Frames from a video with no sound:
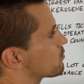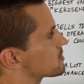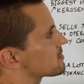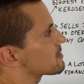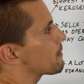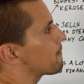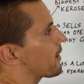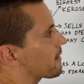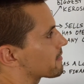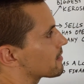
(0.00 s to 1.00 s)
which is
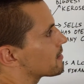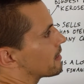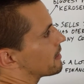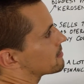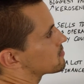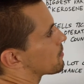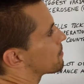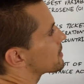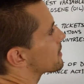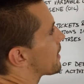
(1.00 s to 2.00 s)
impacted is the
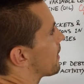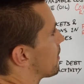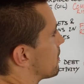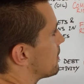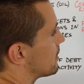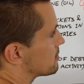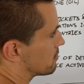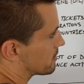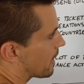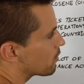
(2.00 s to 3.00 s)
P&L. So
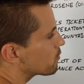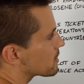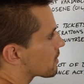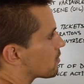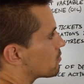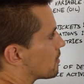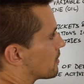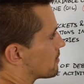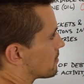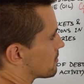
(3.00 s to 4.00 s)
now we know,
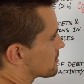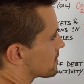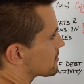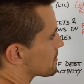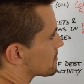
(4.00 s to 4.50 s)
since